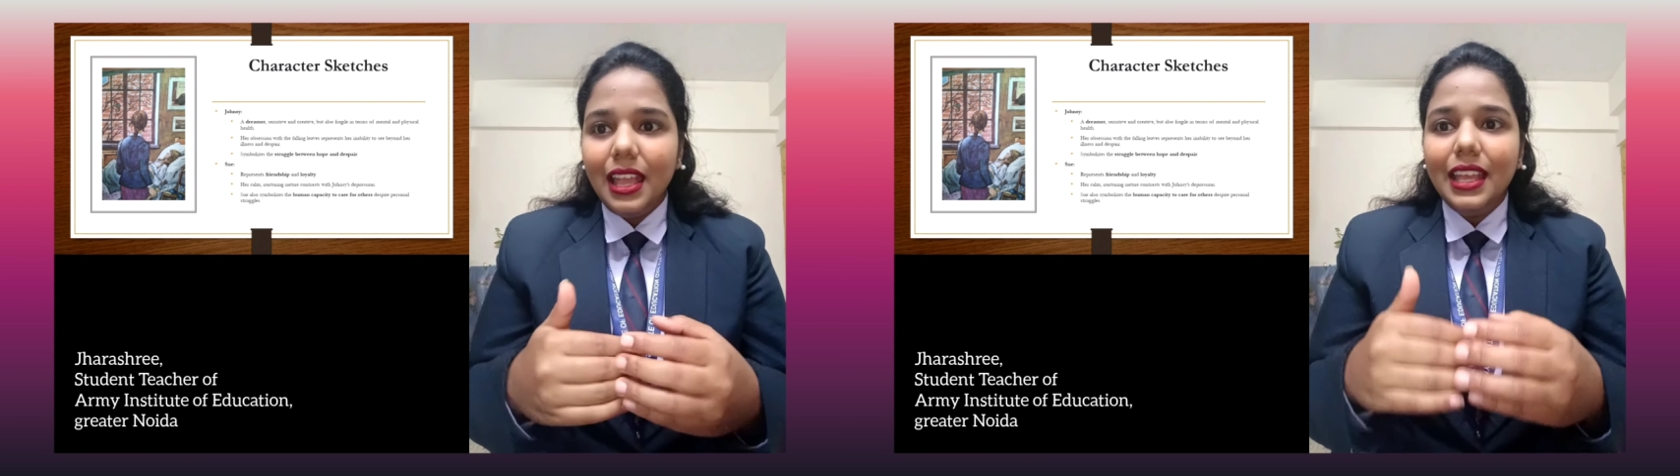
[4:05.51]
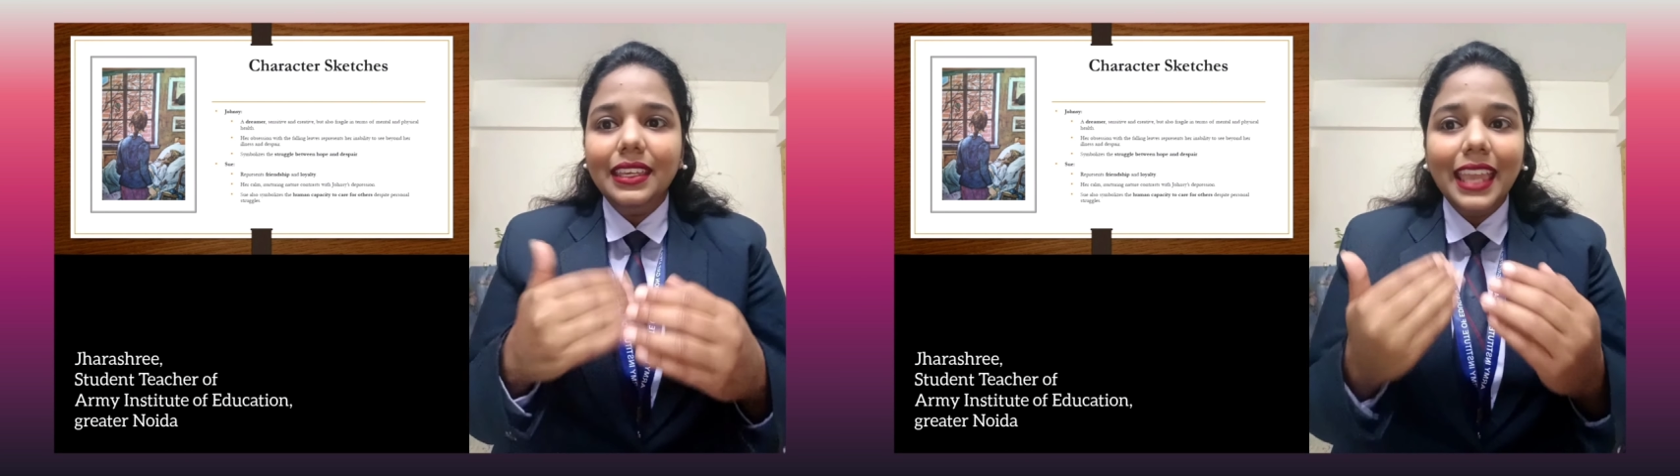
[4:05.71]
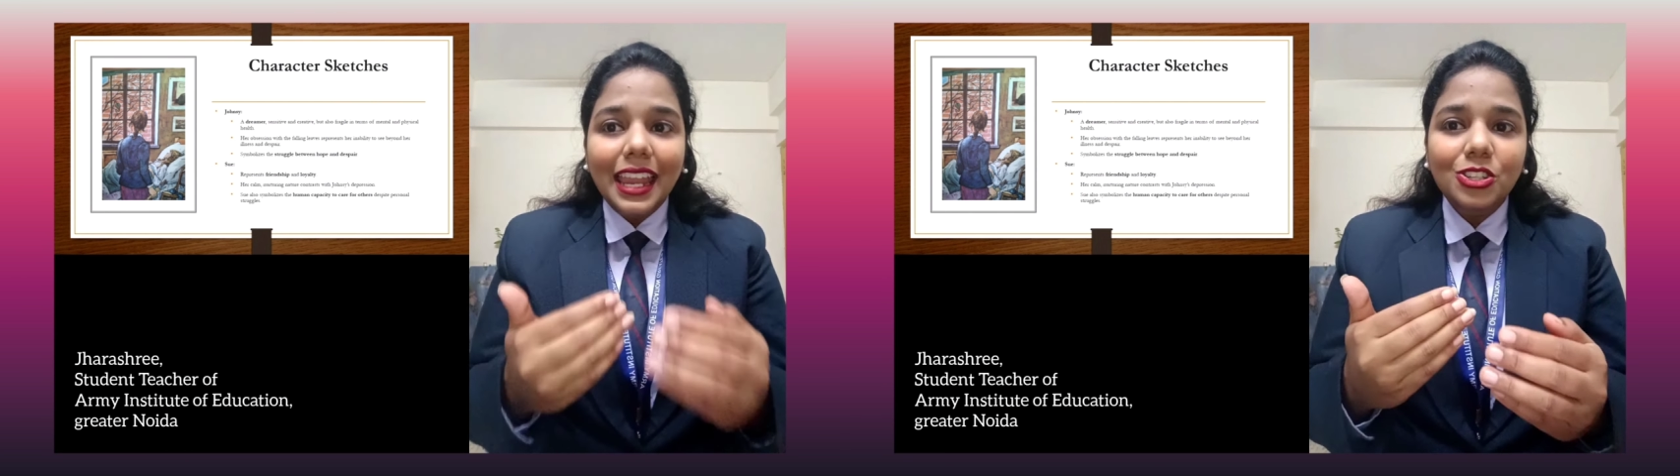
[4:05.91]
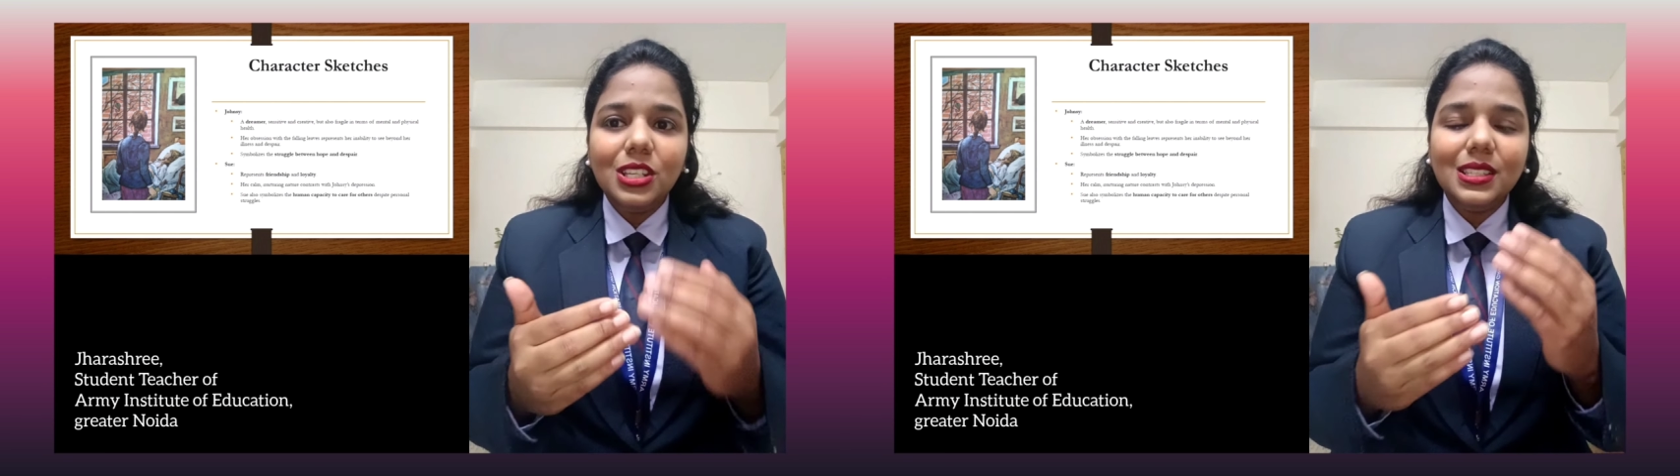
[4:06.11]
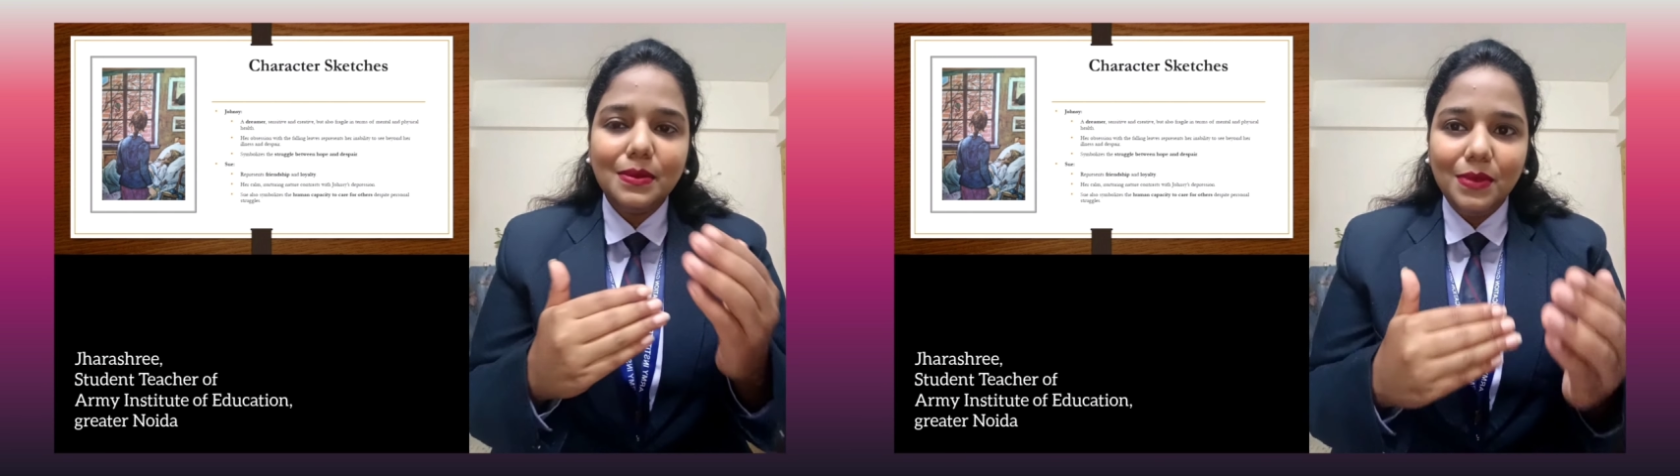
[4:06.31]
yet she
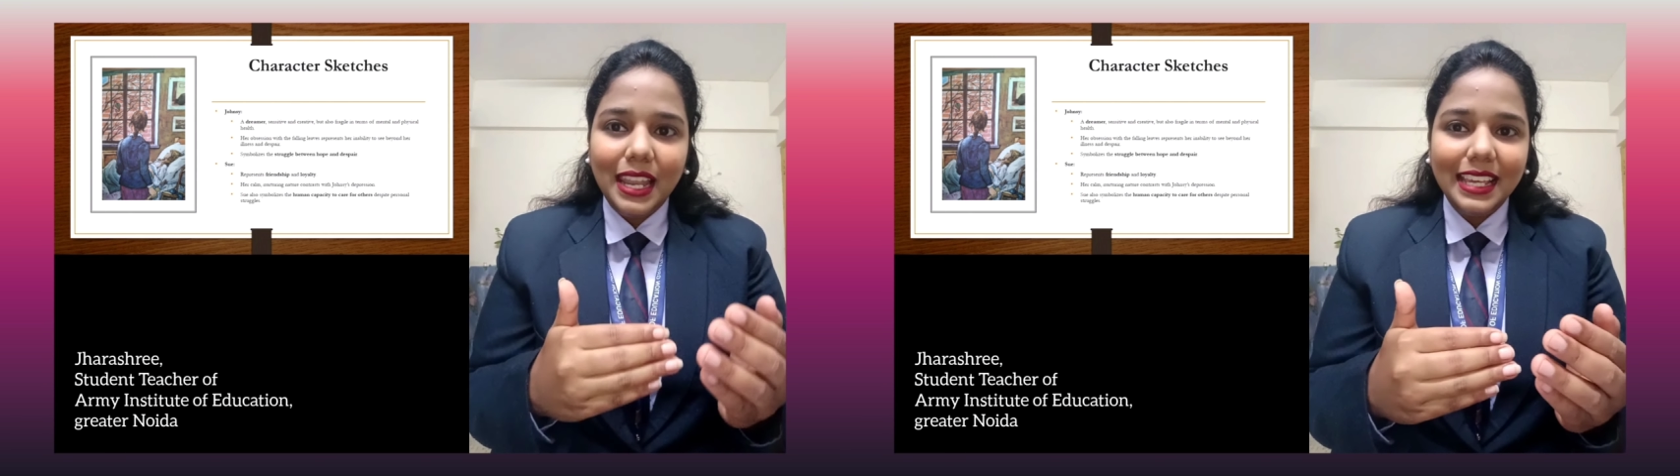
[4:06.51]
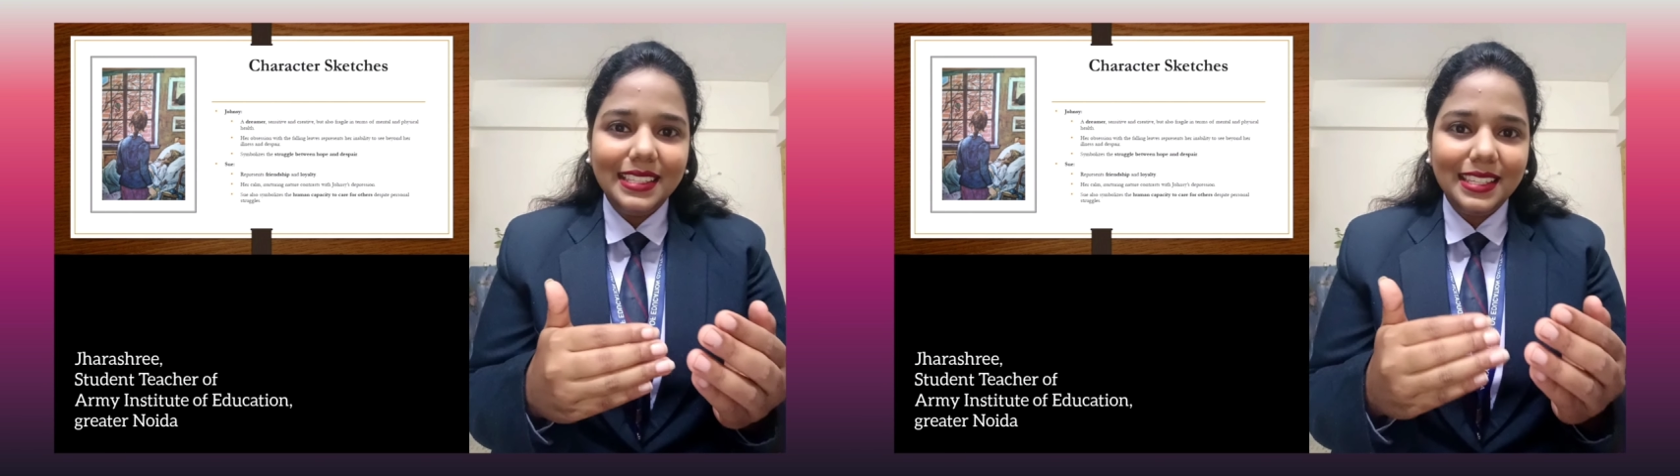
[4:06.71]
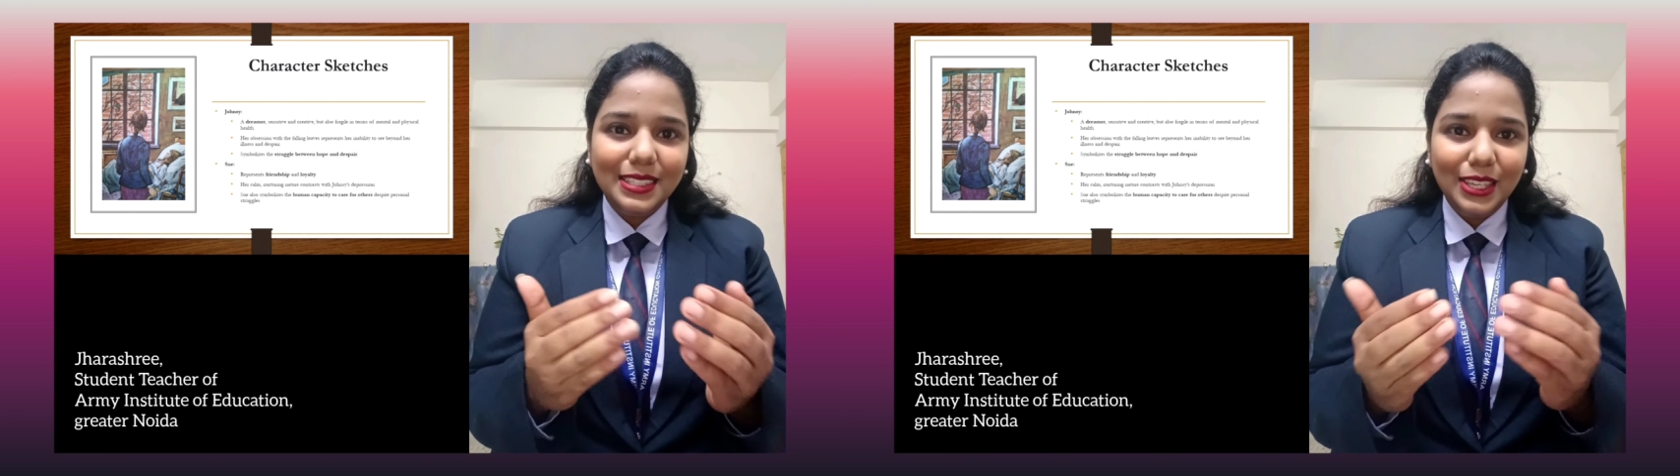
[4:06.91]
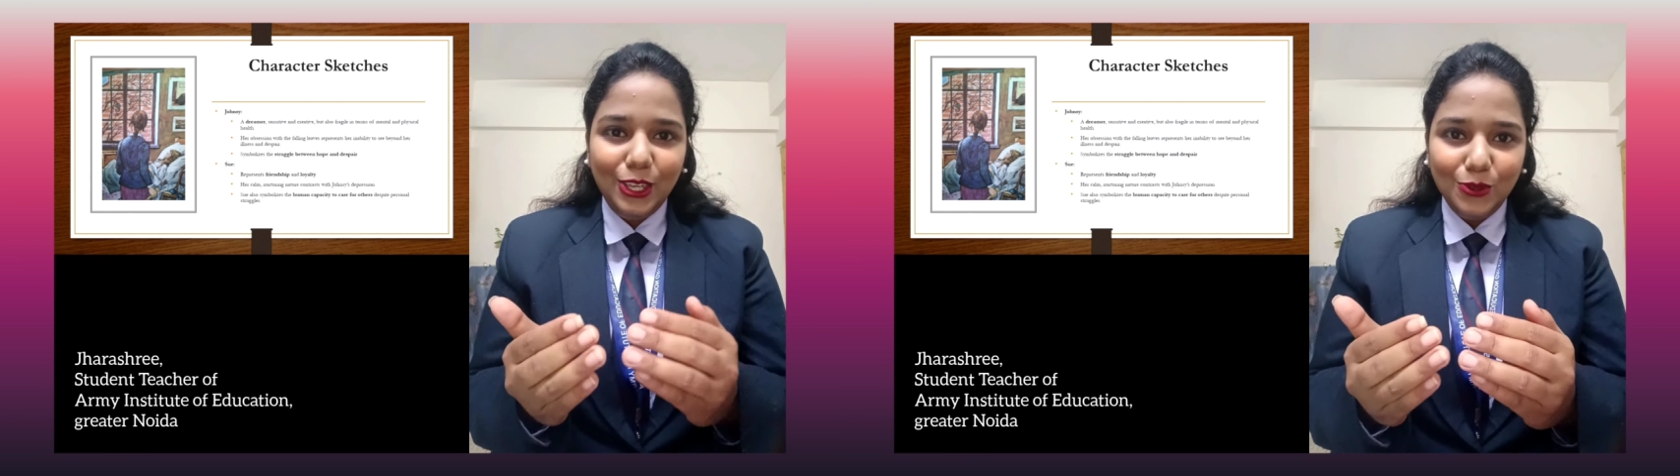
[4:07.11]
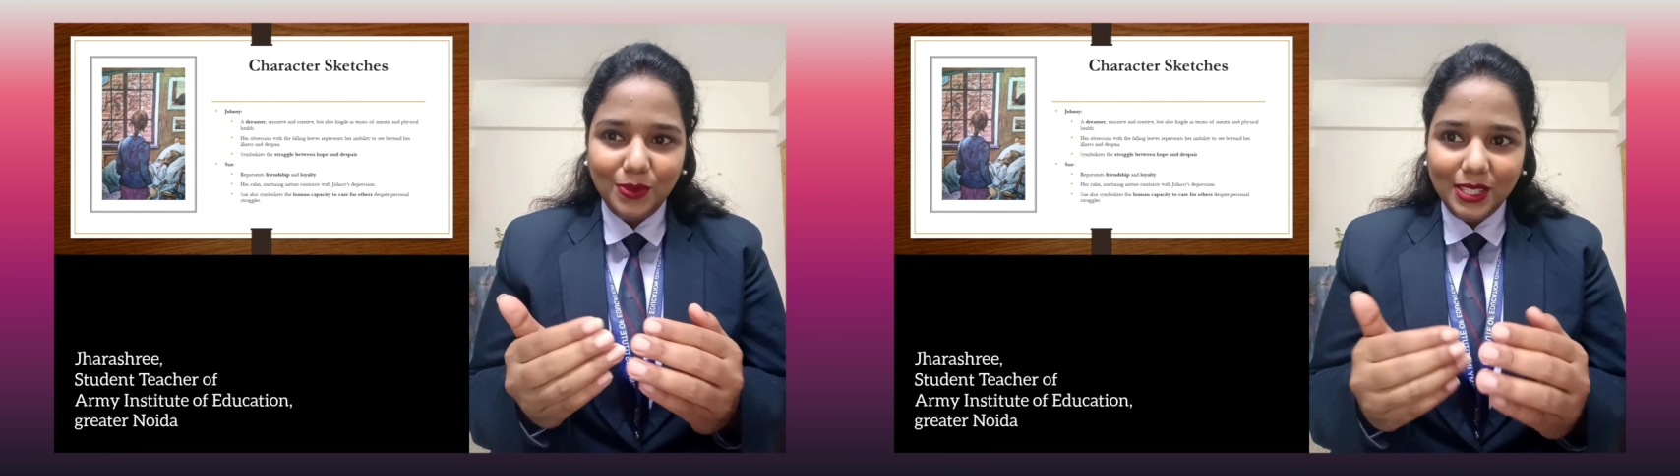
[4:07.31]
symbolizes the
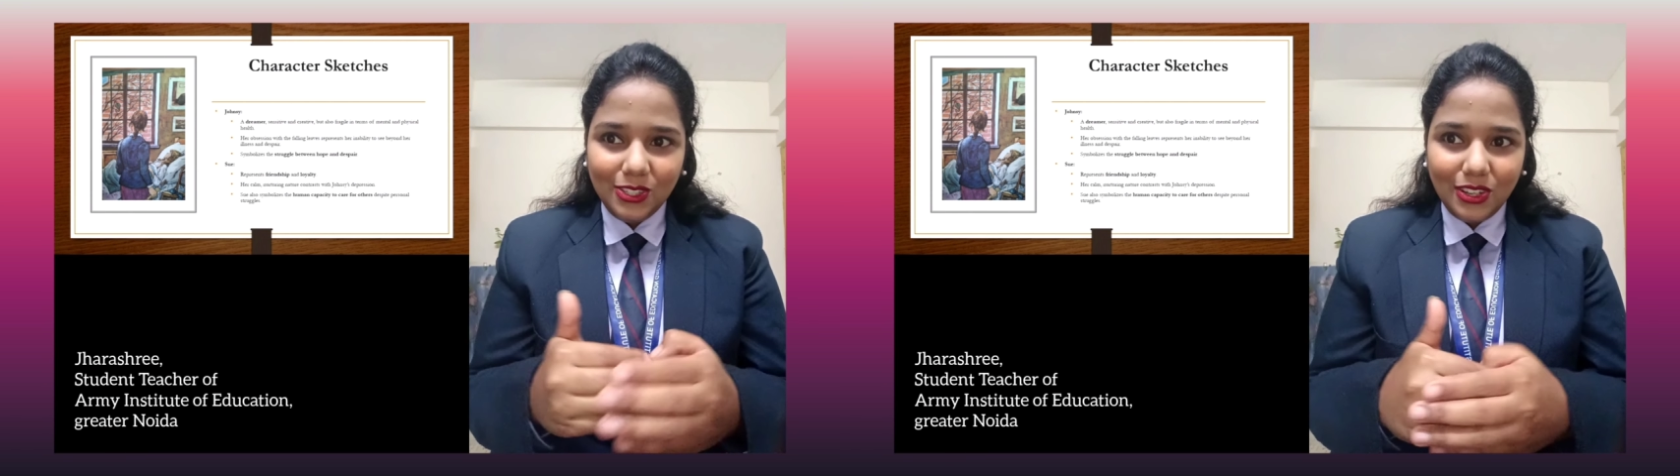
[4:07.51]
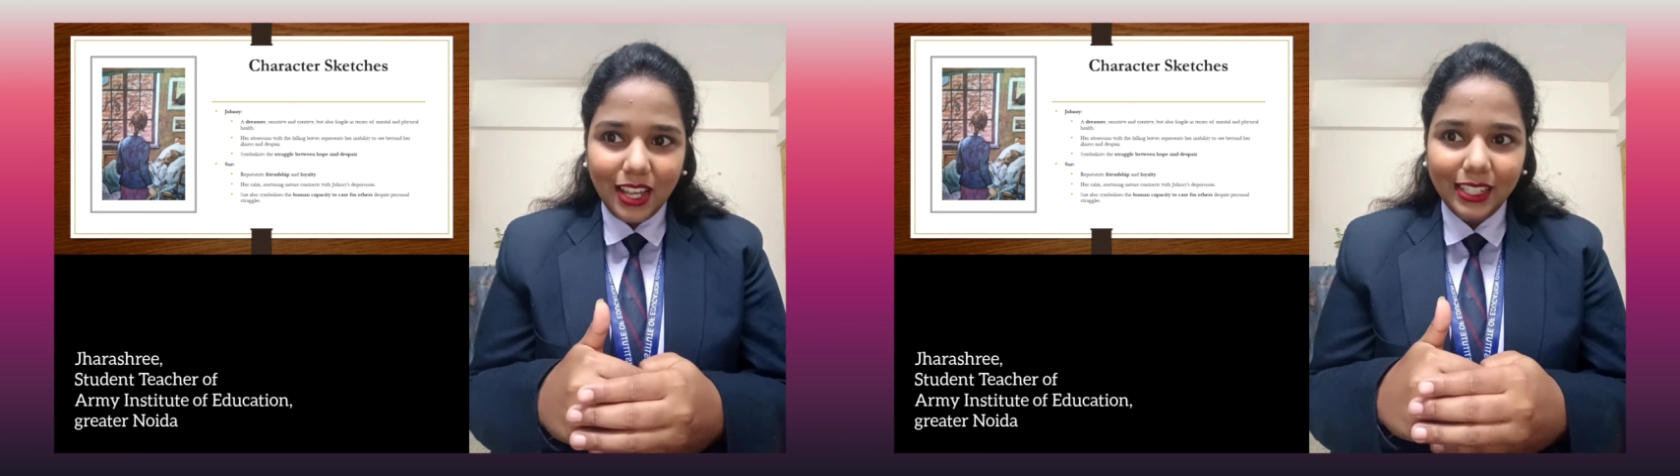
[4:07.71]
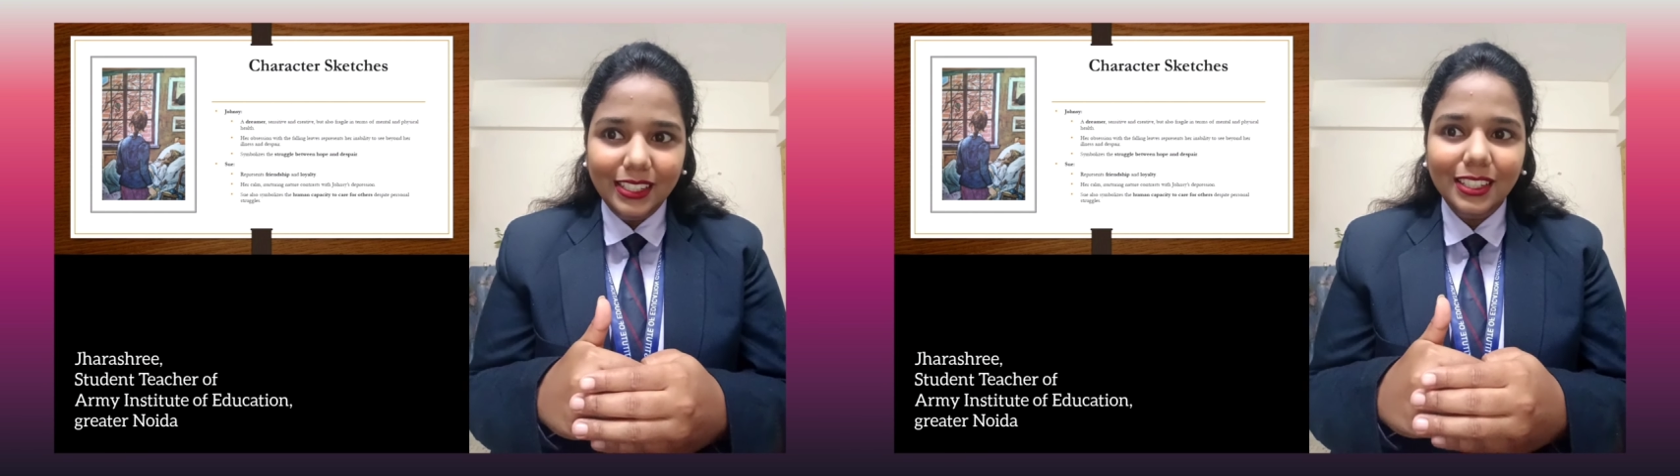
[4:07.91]
human struggle